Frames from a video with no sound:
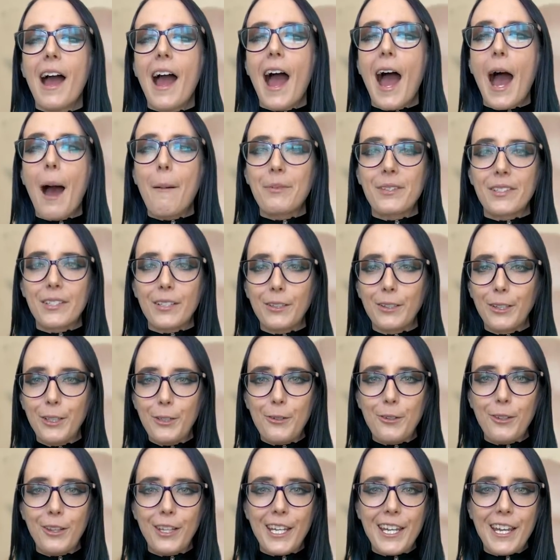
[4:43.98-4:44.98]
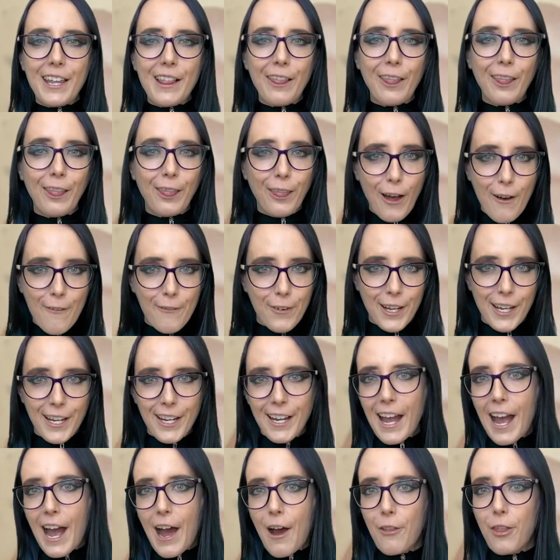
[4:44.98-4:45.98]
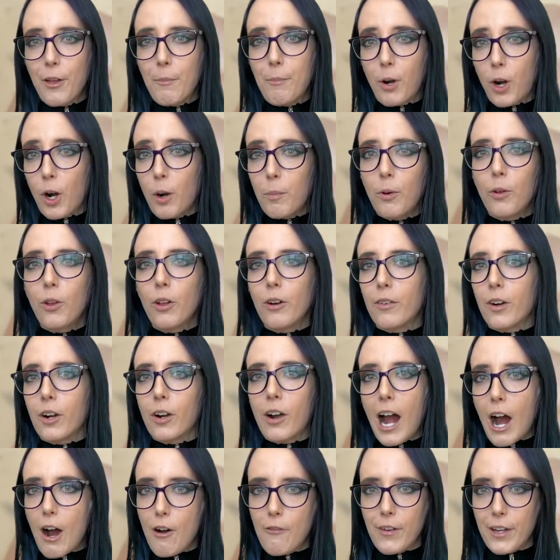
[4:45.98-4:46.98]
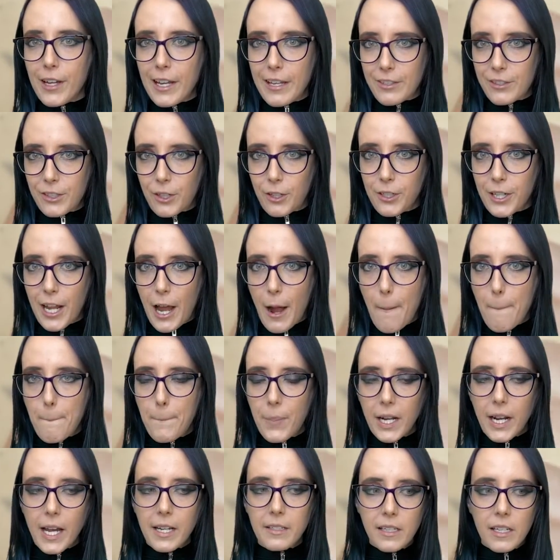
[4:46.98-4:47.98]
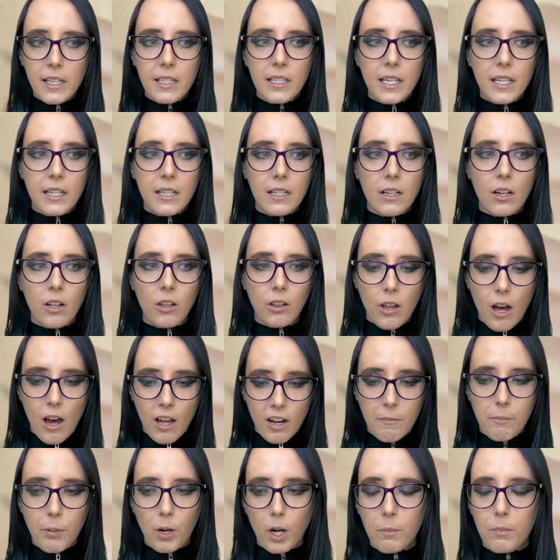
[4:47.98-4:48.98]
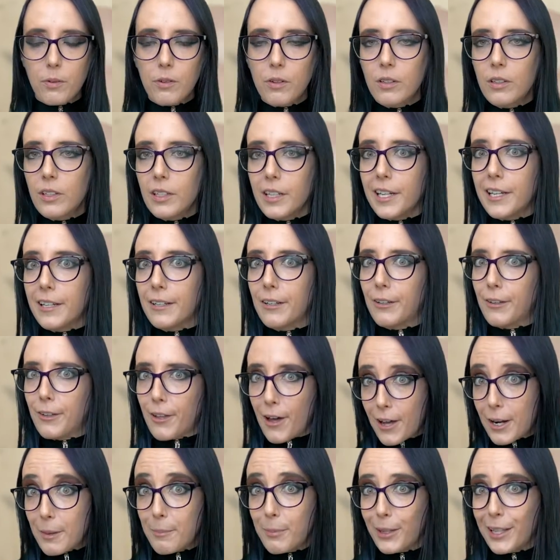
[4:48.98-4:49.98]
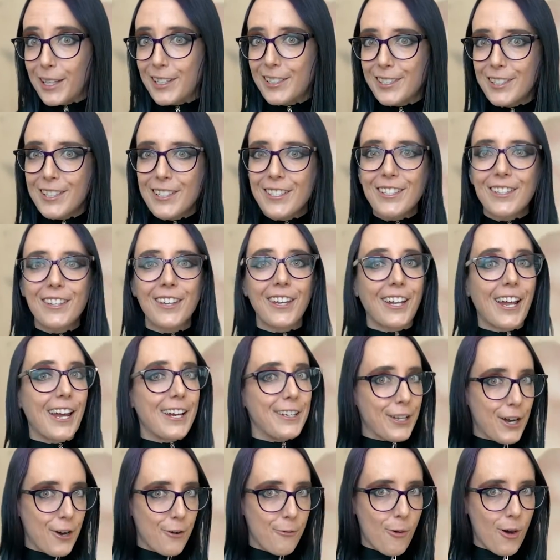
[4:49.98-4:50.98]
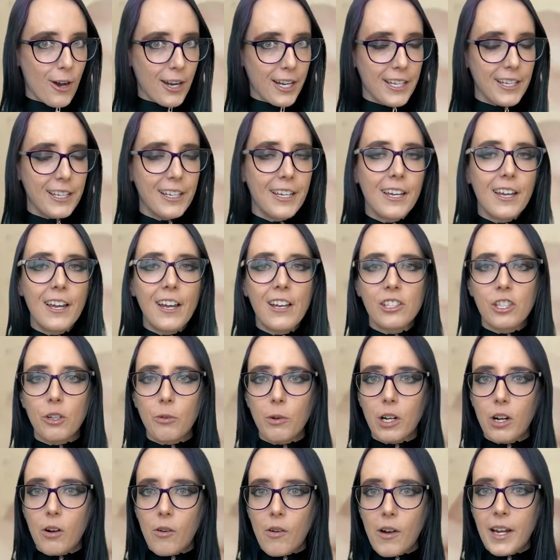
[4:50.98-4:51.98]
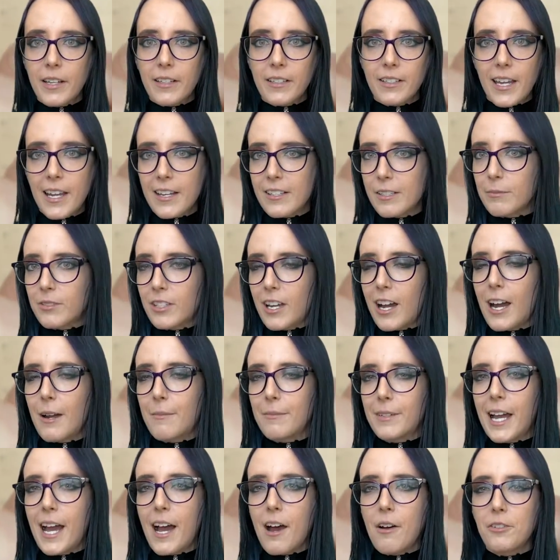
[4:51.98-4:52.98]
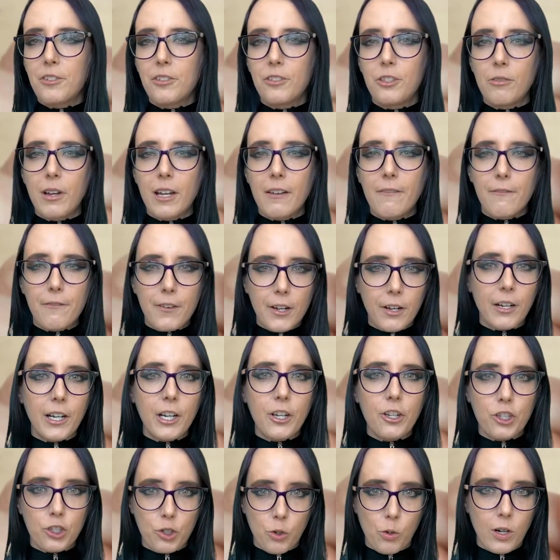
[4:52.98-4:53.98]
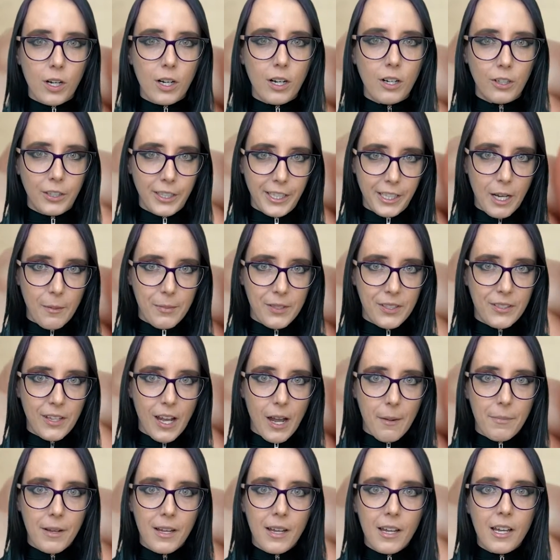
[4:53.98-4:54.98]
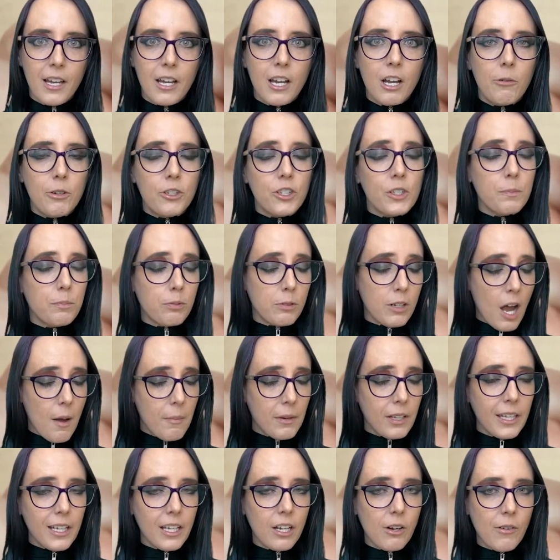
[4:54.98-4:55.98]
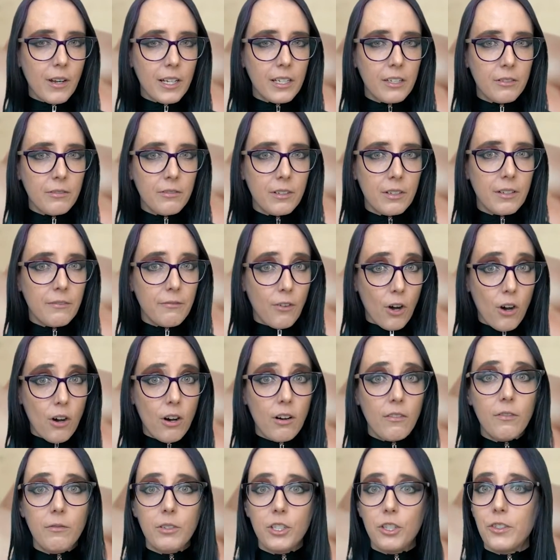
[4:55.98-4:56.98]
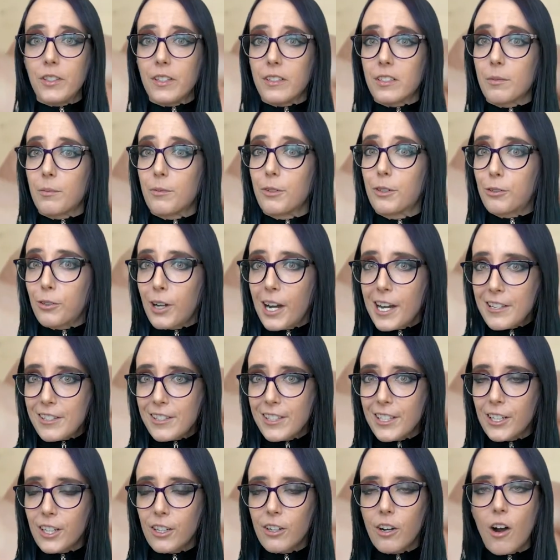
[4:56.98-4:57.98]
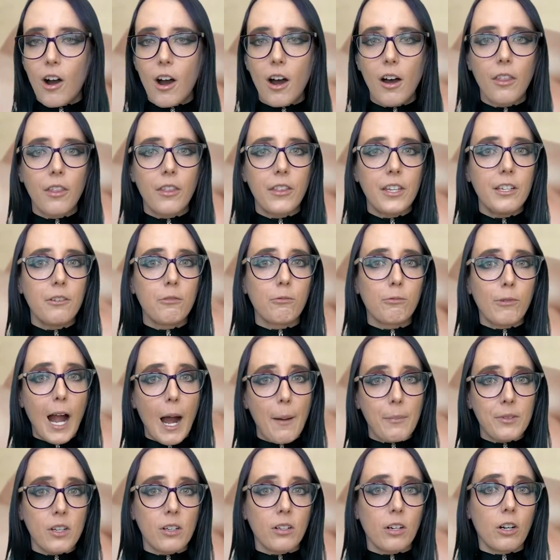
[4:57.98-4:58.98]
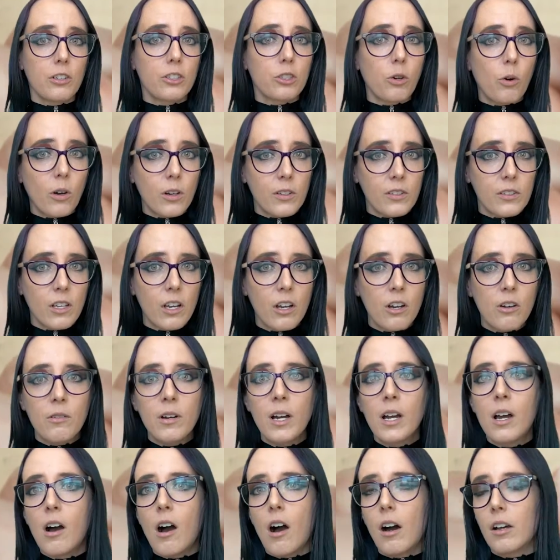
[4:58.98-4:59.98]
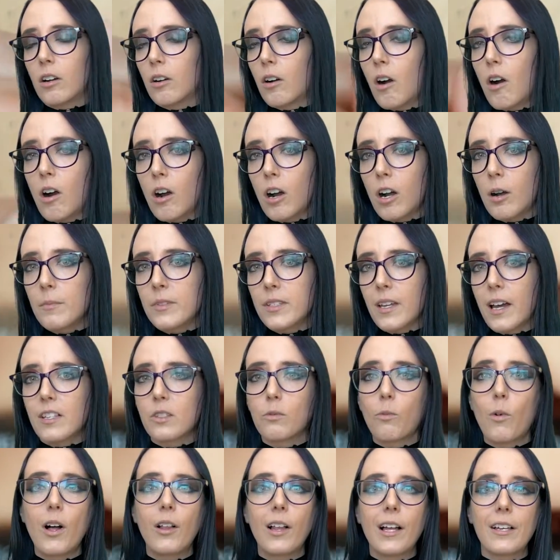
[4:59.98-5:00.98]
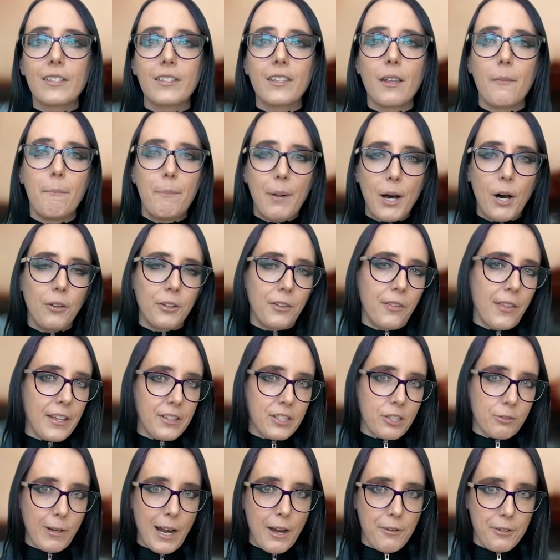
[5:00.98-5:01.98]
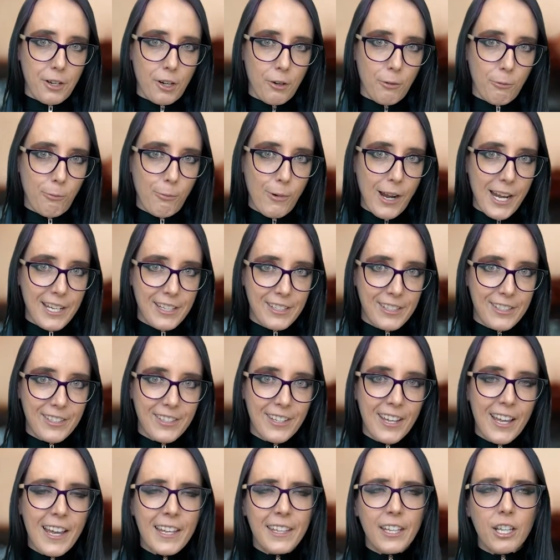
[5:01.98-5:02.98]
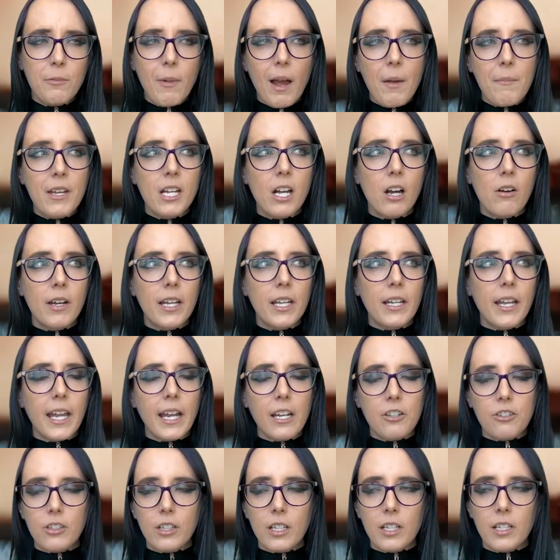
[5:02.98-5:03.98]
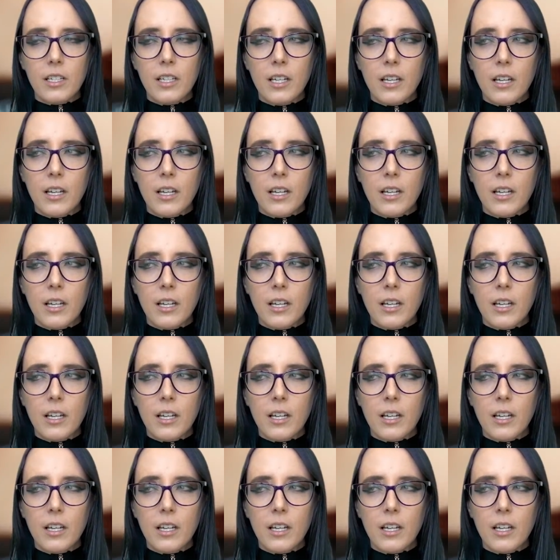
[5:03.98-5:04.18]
absolutely loving how the purple of her outfit has turned out, but I did get a lot of purple in a lot of places that I don't want it. So we're going to take some time now to do a very short cleanup step. which is predominantly going to involve using some gray sear on the wraps on her torso, on her arms, as well as the belt that's around her waist. Now you might be going, Angela,